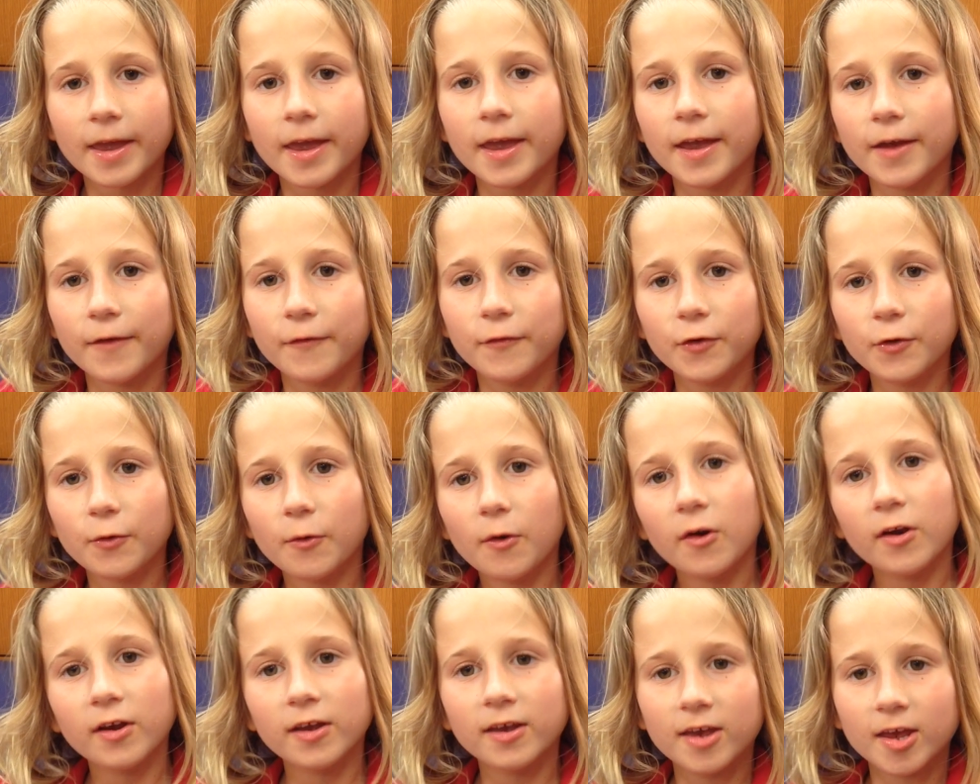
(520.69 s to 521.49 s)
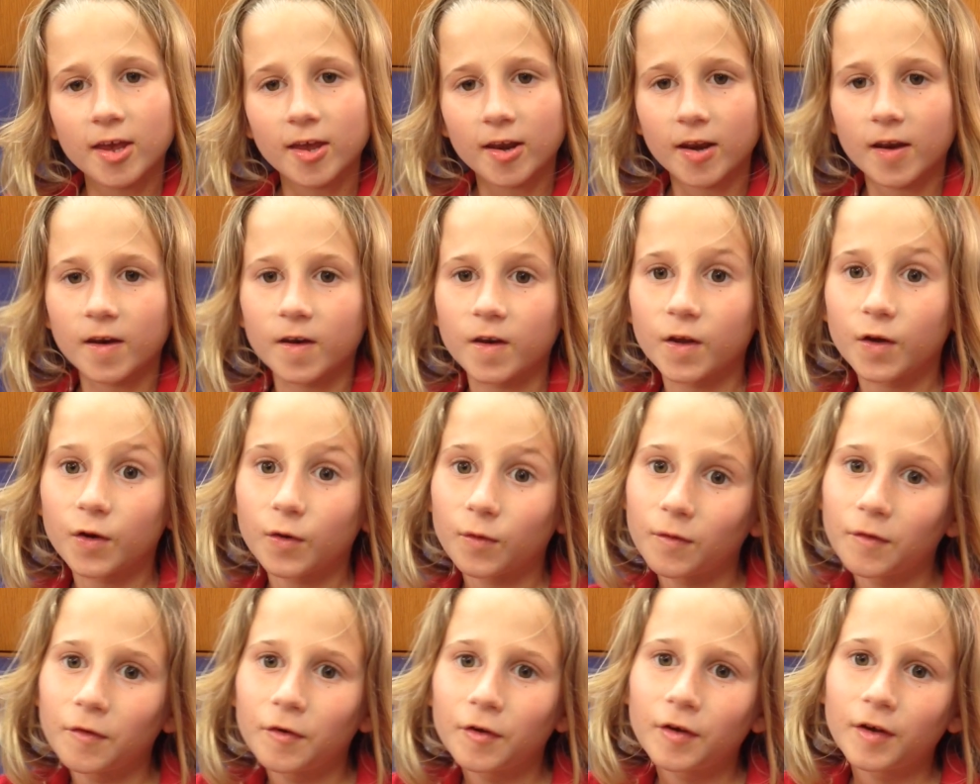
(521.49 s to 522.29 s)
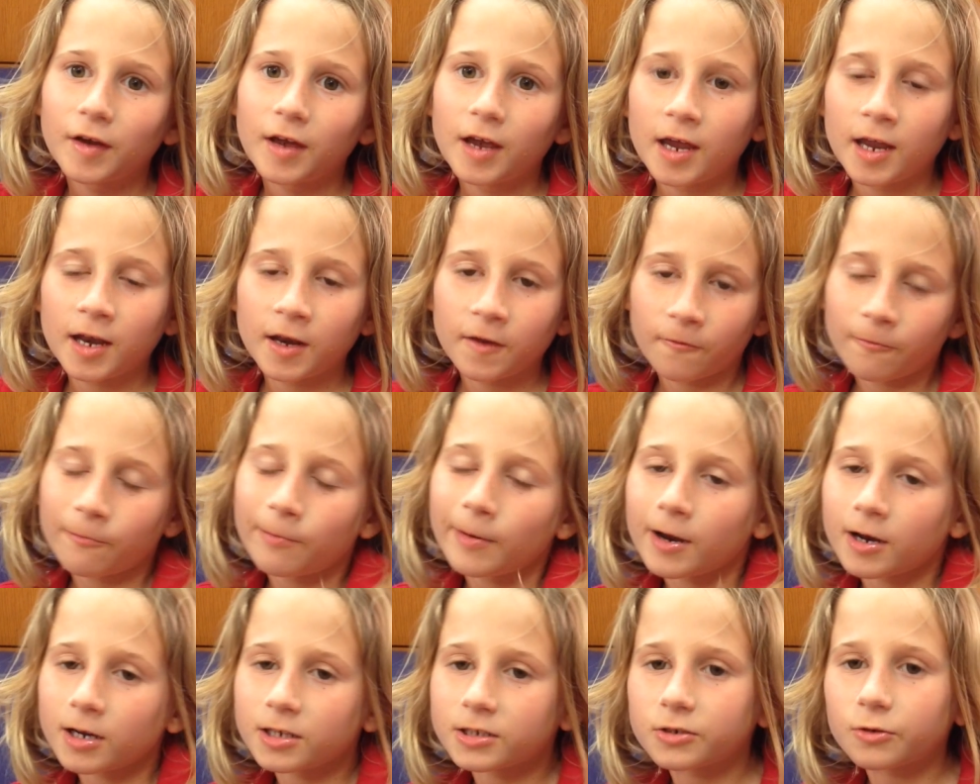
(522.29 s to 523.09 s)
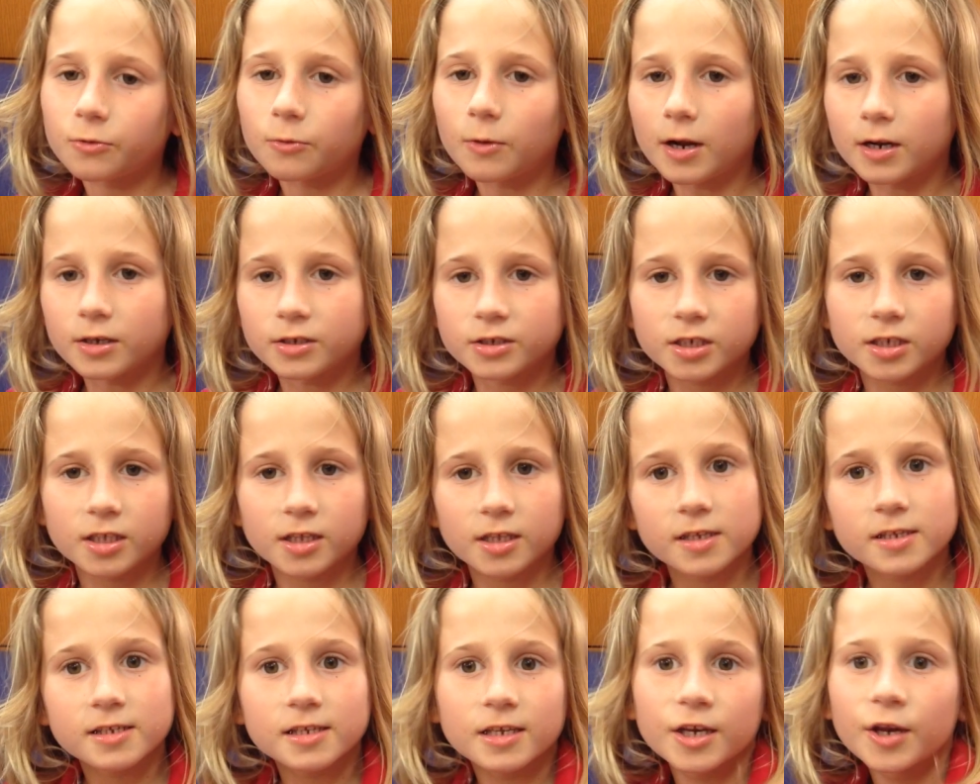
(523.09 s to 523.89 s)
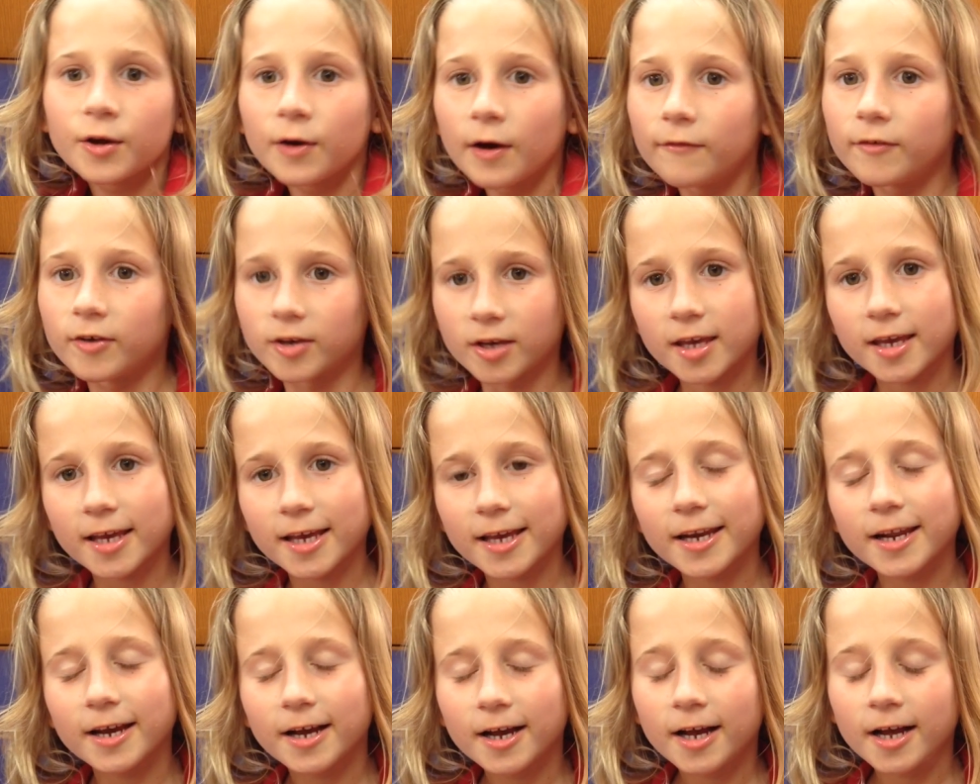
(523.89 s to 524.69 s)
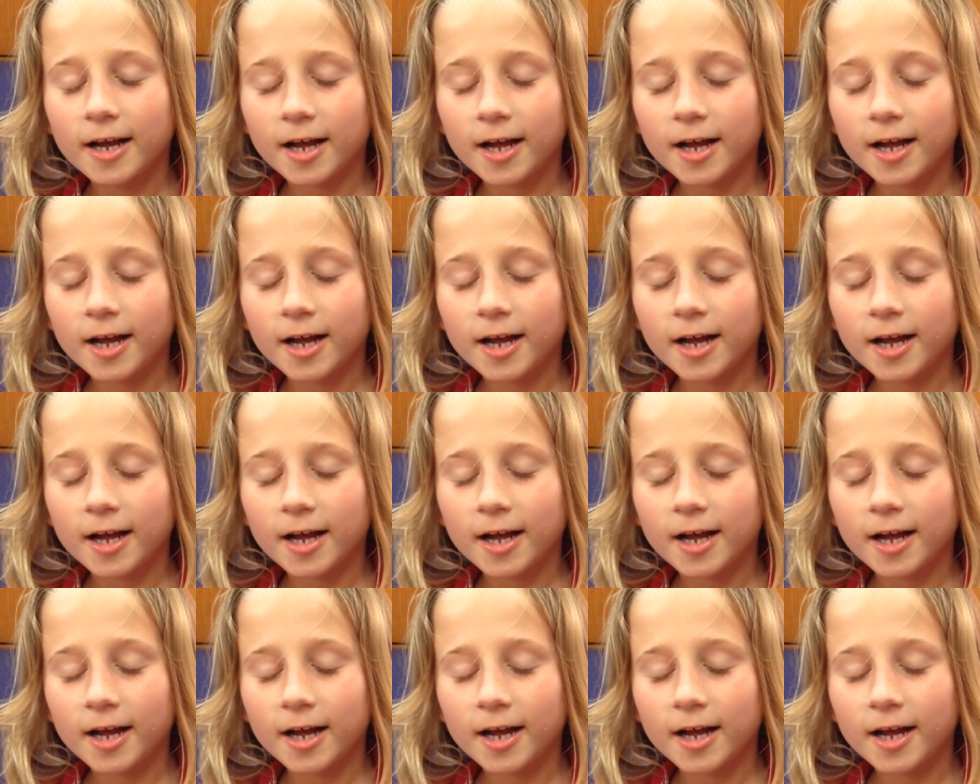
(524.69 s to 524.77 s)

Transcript: If you're a kid and if parents are watching this and you have a kid,